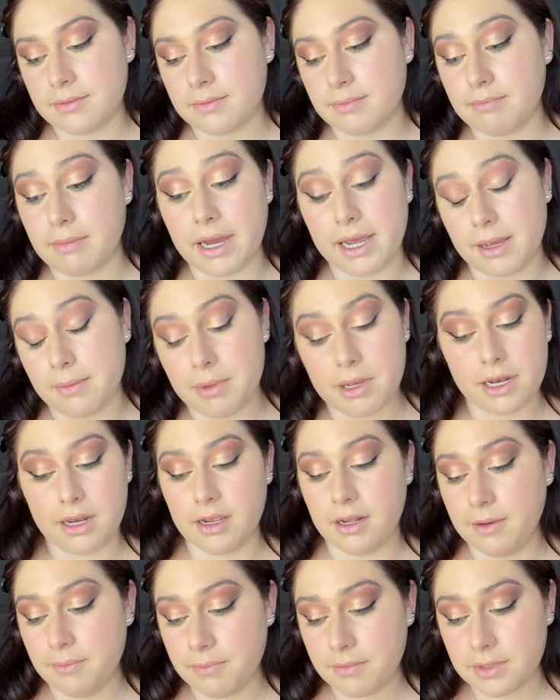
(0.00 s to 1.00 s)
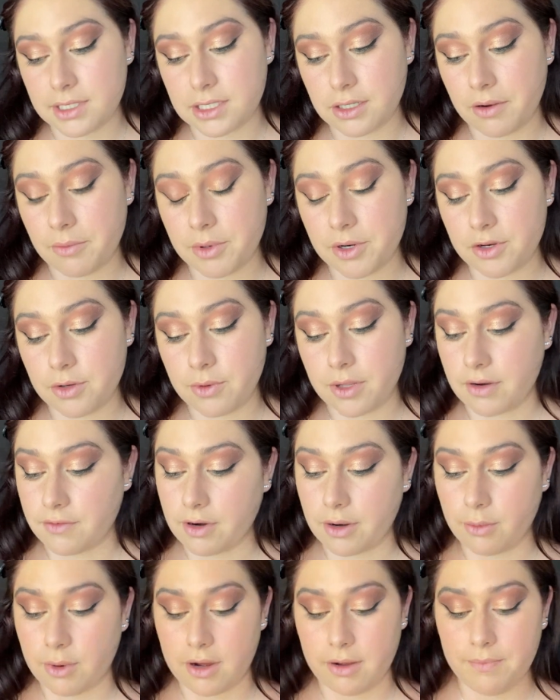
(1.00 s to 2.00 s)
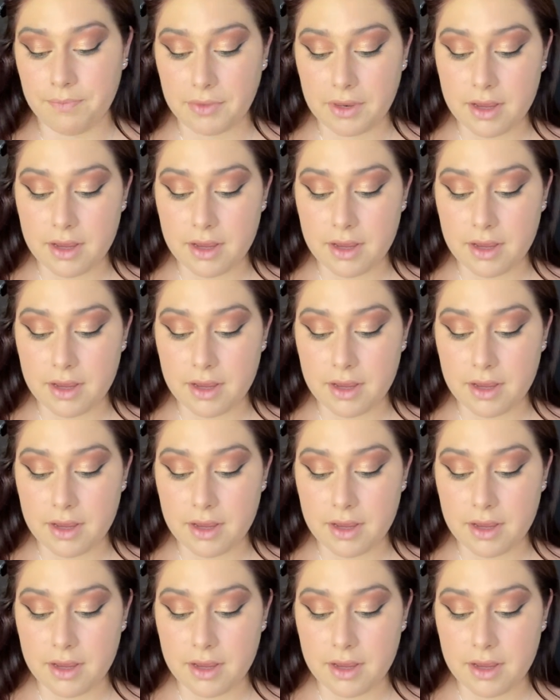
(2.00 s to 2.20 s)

my opinion, so I'm gonna do whatever I want.